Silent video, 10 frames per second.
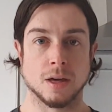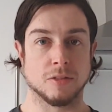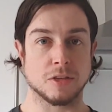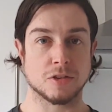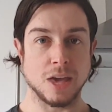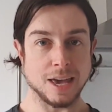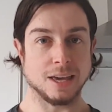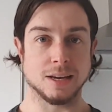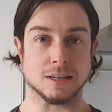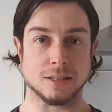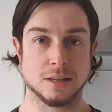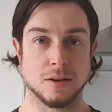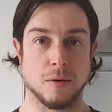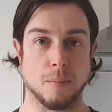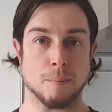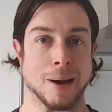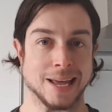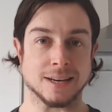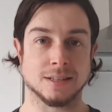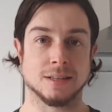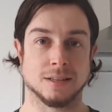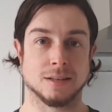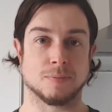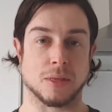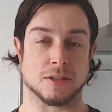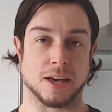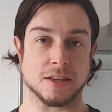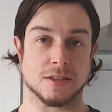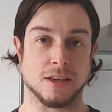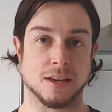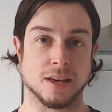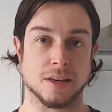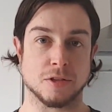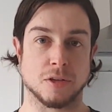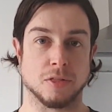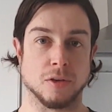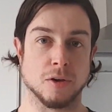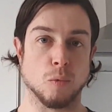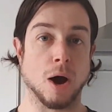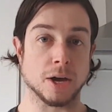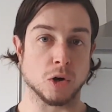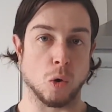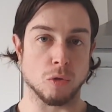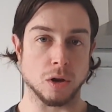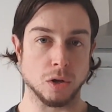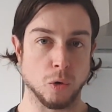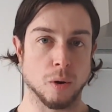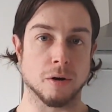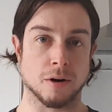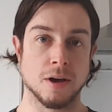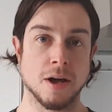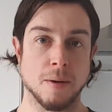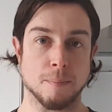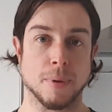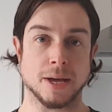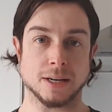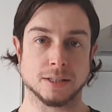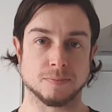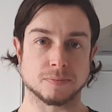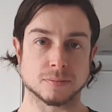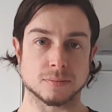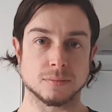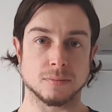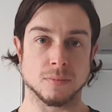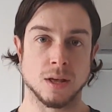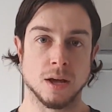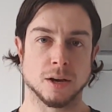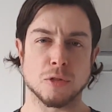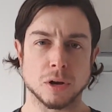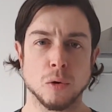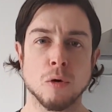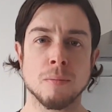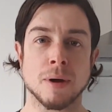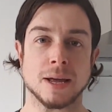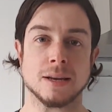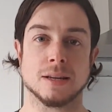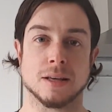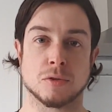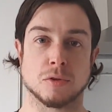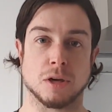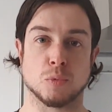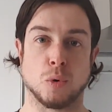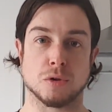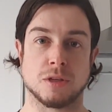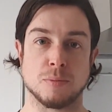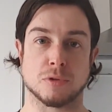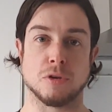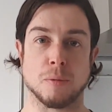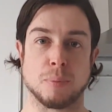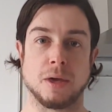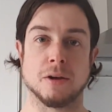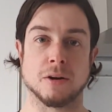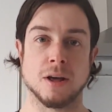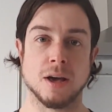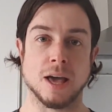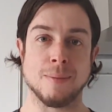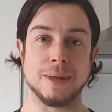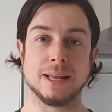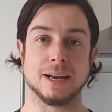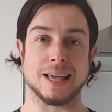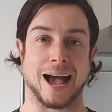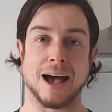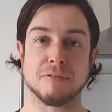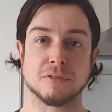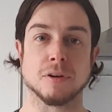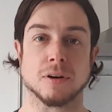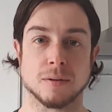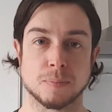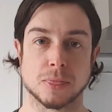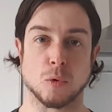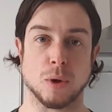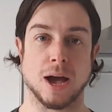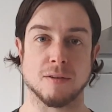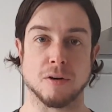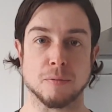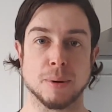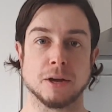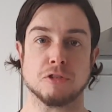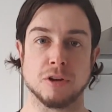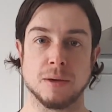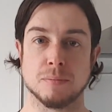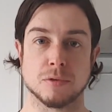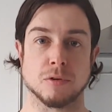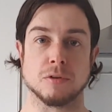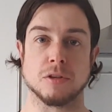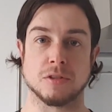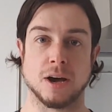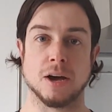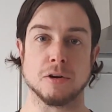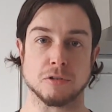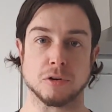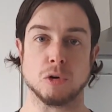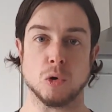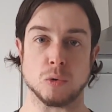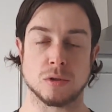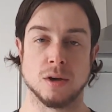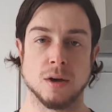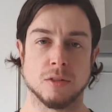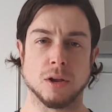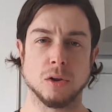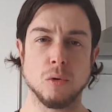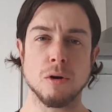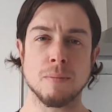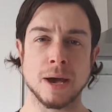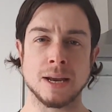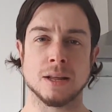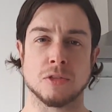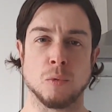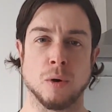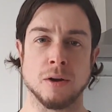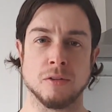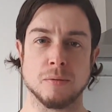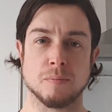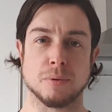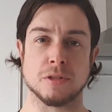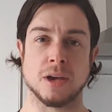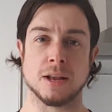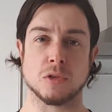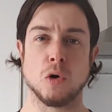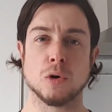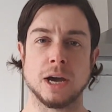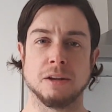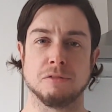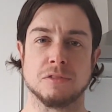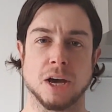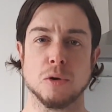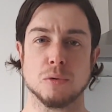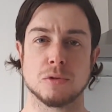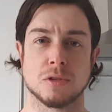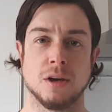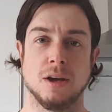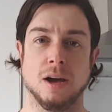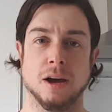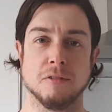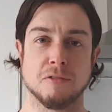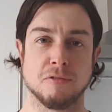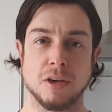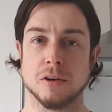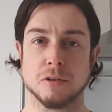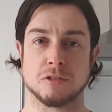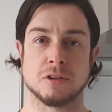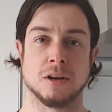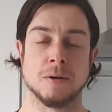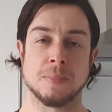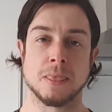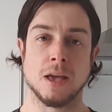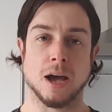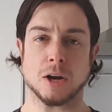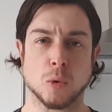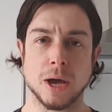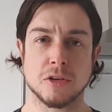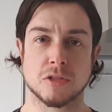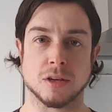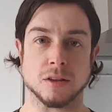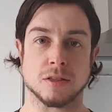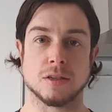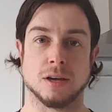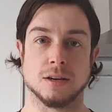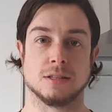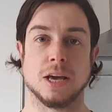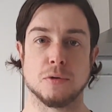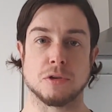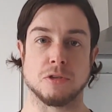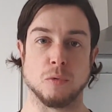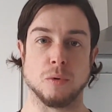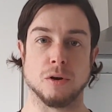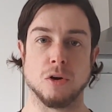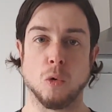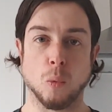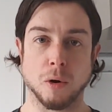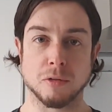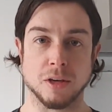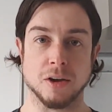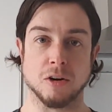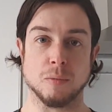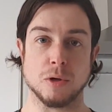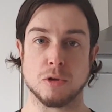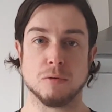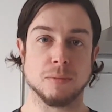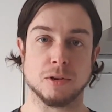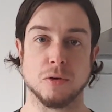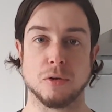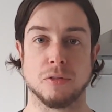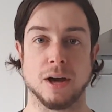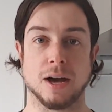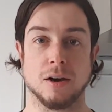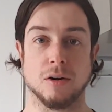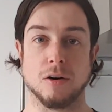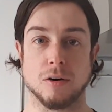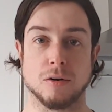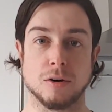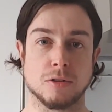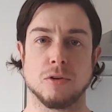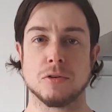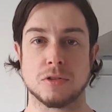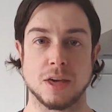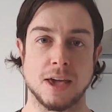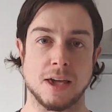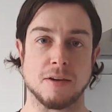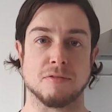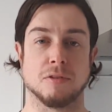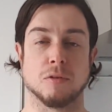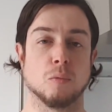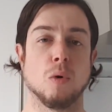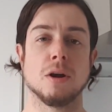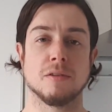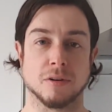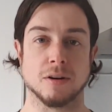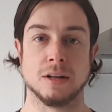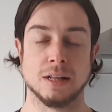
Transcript: The second mind, as I see it, is what I call the lower mind. Now the lower mind is what seems to appear immediately after we have our big dreams or desires or goals. The lower mind is the one that presents all kind of doubts and fears and questions and tells us that we're not worthy, or we shouldn't be doing that, or it's not safe, or whatever.